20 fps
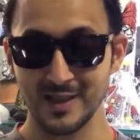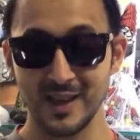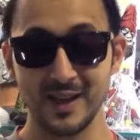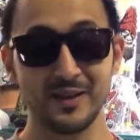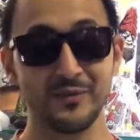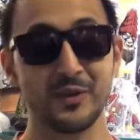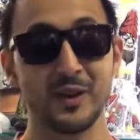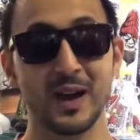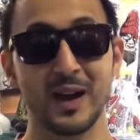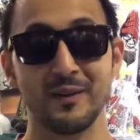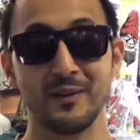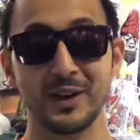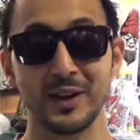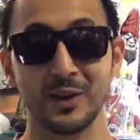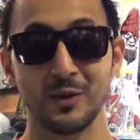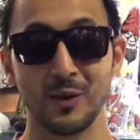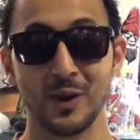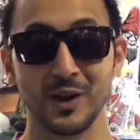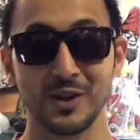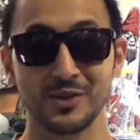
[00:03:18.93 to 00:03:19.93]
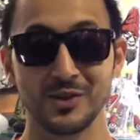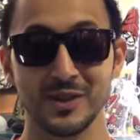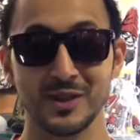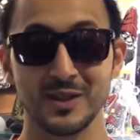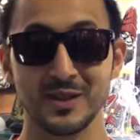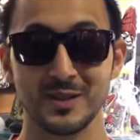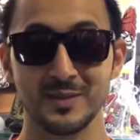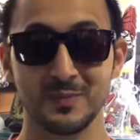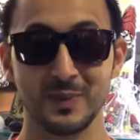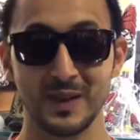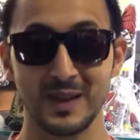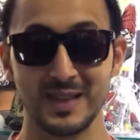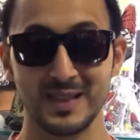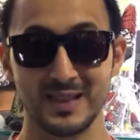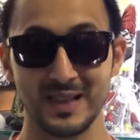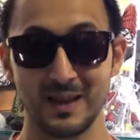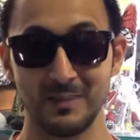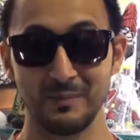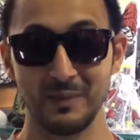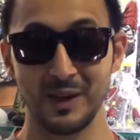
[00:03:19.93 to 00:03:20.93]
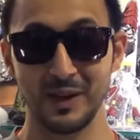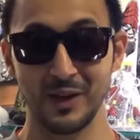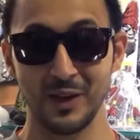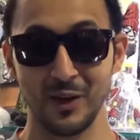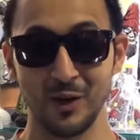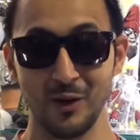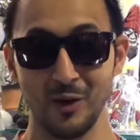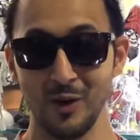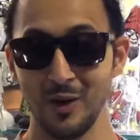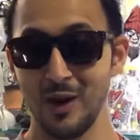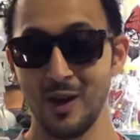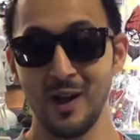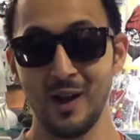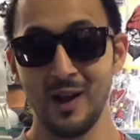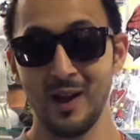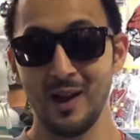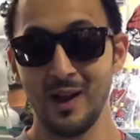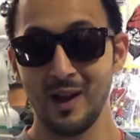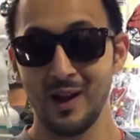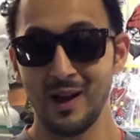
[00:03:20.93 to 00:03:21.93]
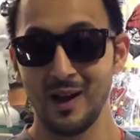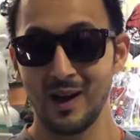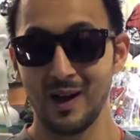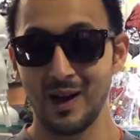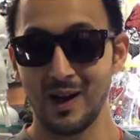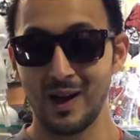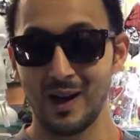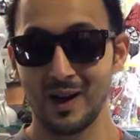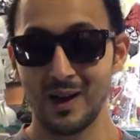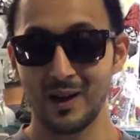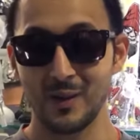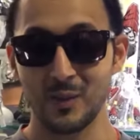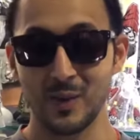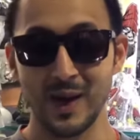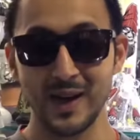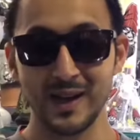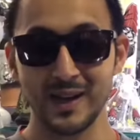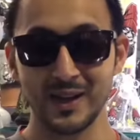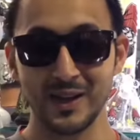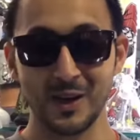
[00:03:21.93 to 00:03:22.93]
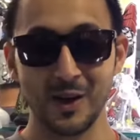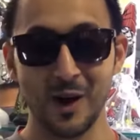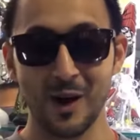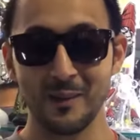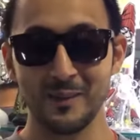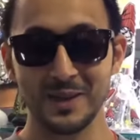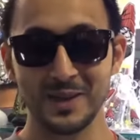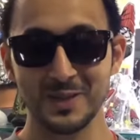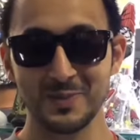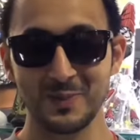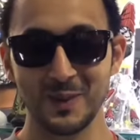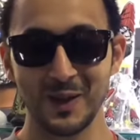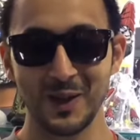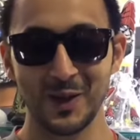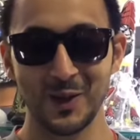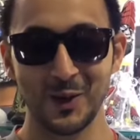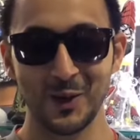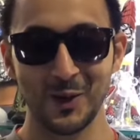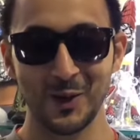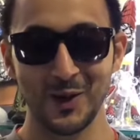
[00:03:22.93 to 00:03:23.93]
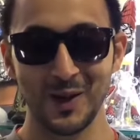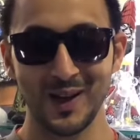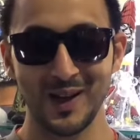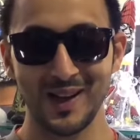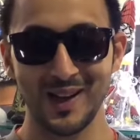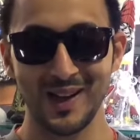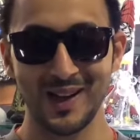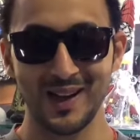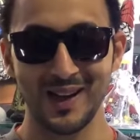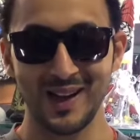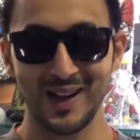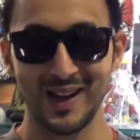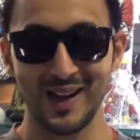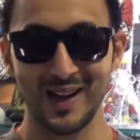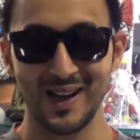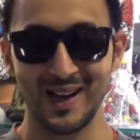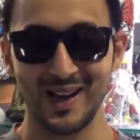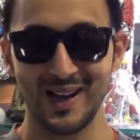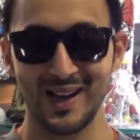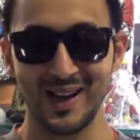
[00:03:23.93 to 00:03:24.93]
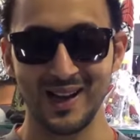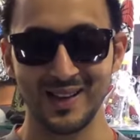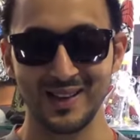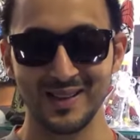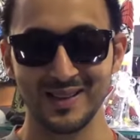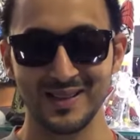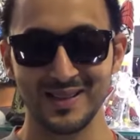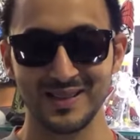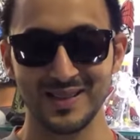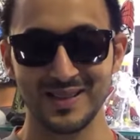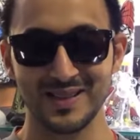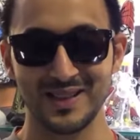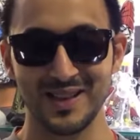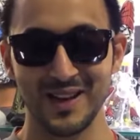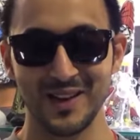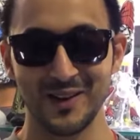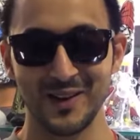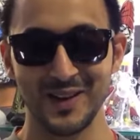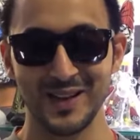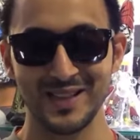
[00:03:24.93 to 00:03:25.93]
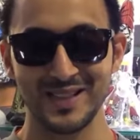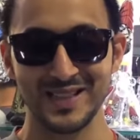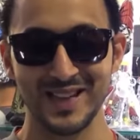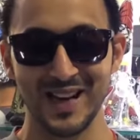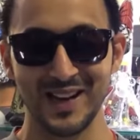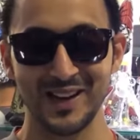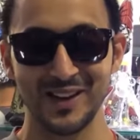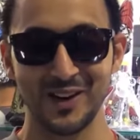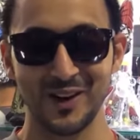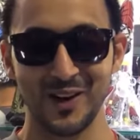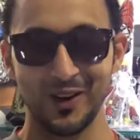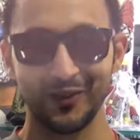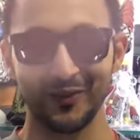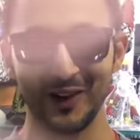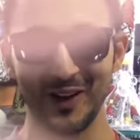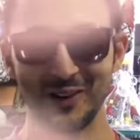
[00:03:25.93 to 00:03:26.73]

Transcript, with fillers: And if you have any questions, please let me know. Uh, write in the comments below. This is Gary signing off.